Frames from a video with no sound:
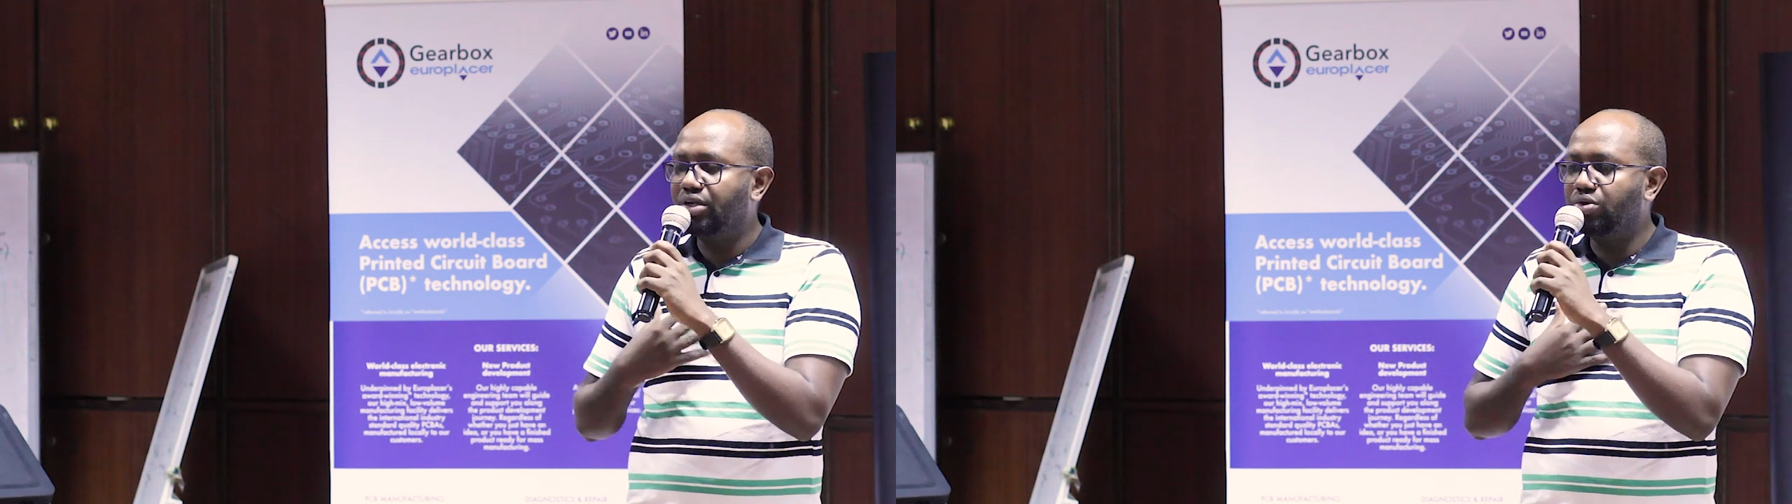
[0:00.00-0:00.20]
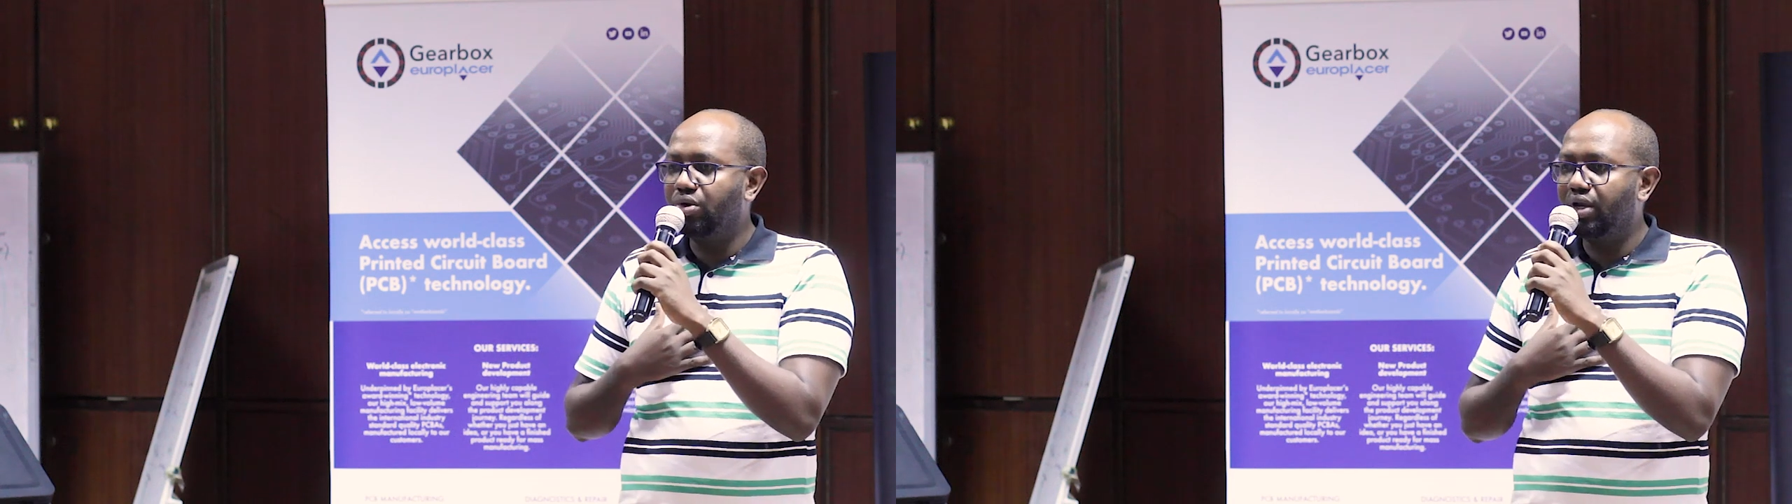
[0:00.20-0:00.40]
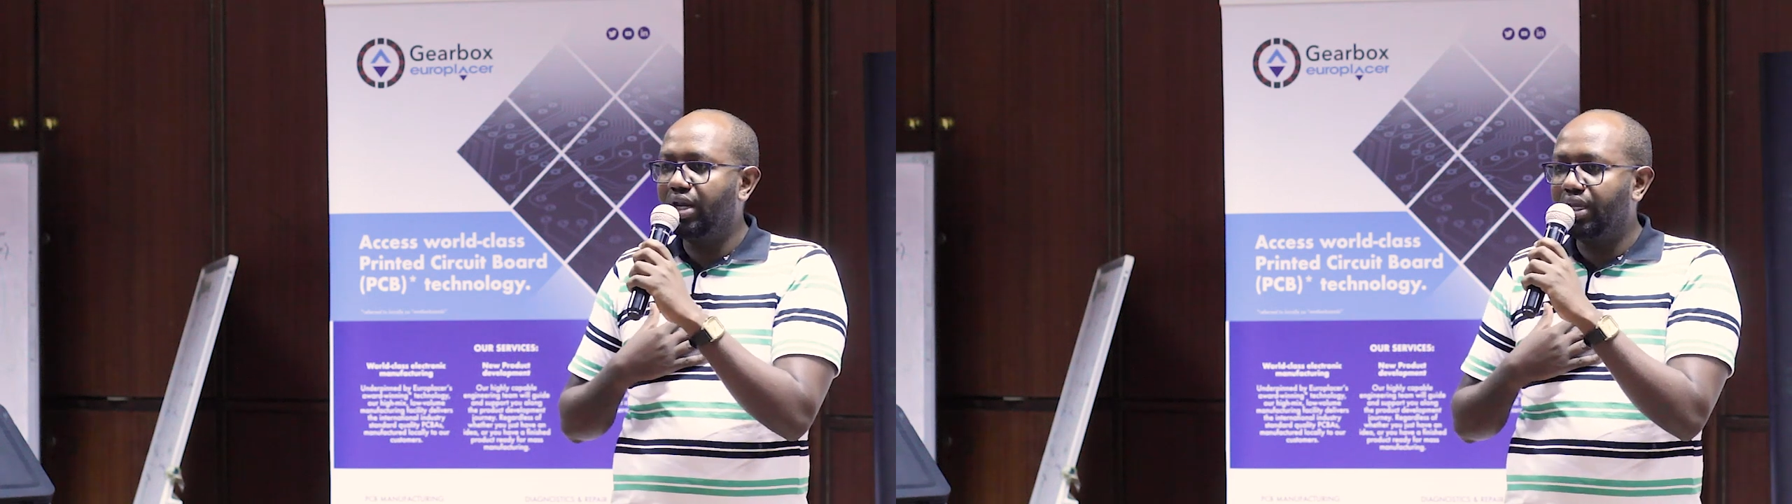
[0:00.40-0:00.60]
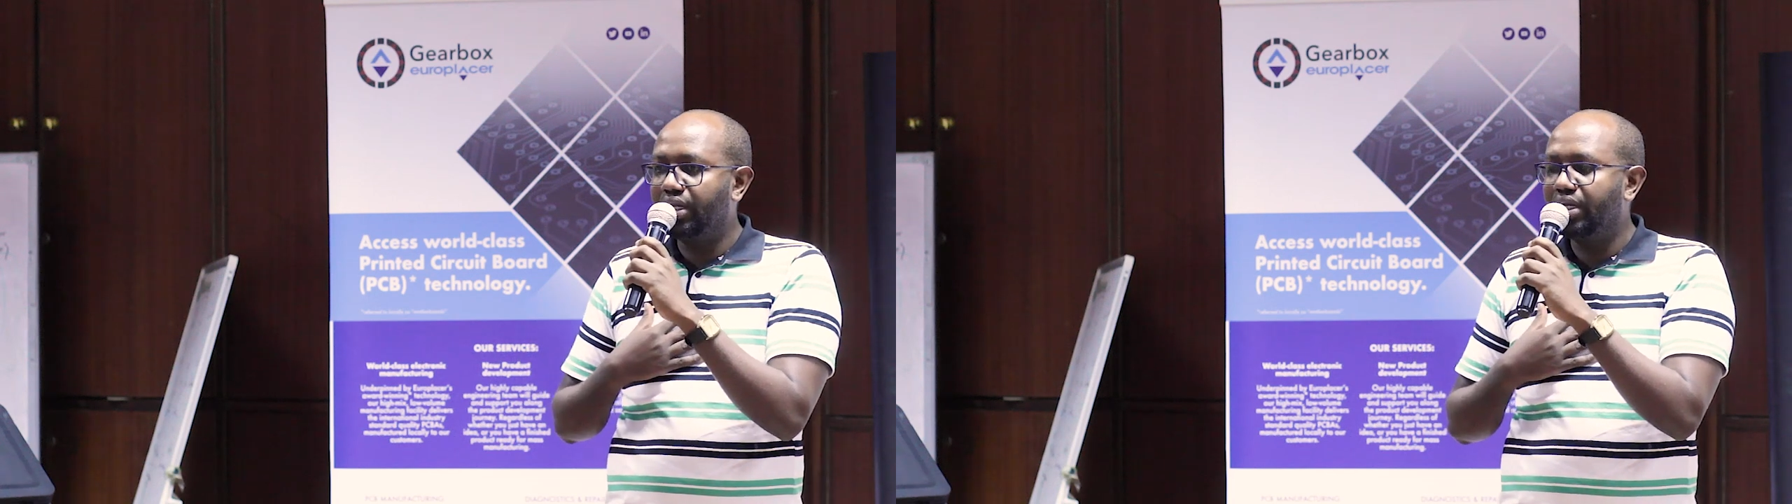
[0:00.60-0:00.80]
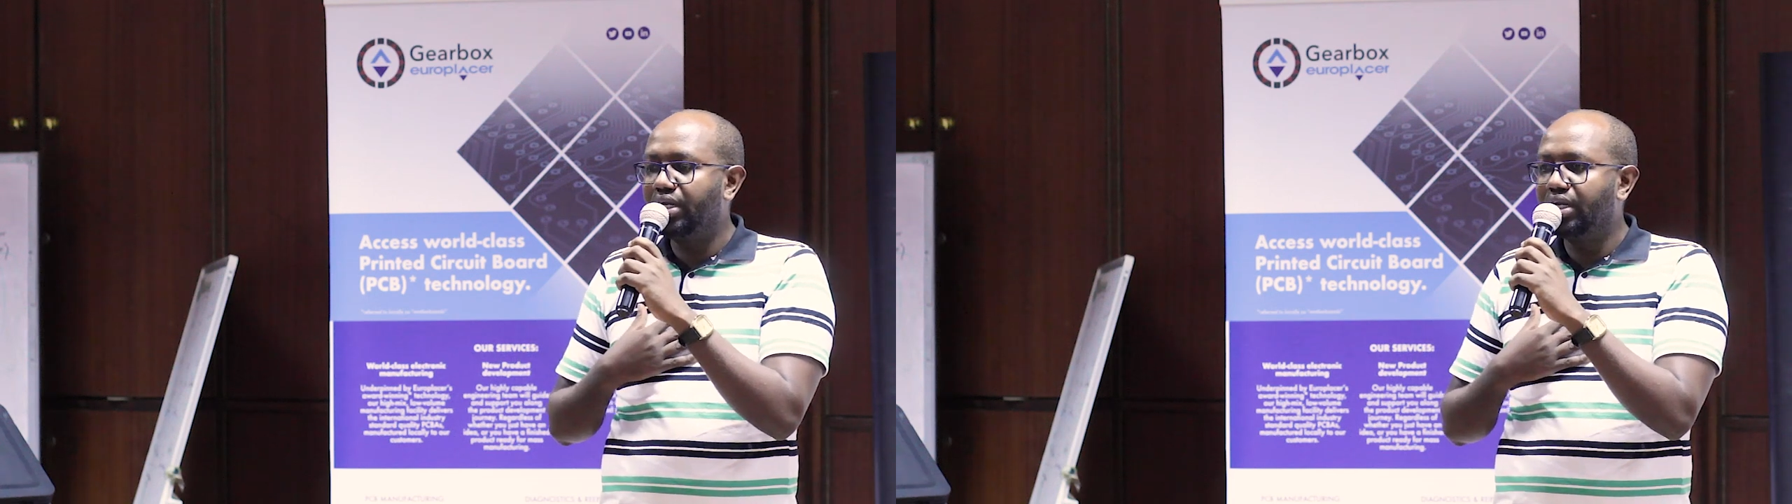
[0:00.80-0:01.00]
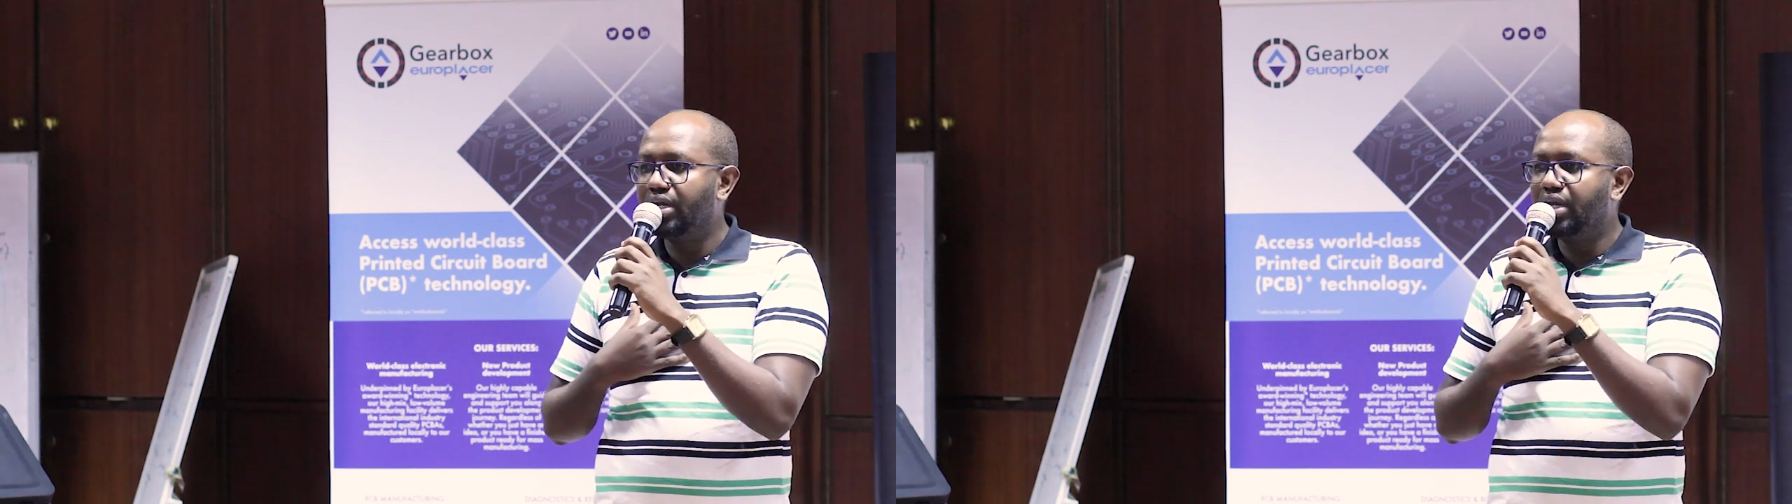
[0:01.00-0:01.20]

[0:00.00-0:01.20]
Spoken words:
and we were like,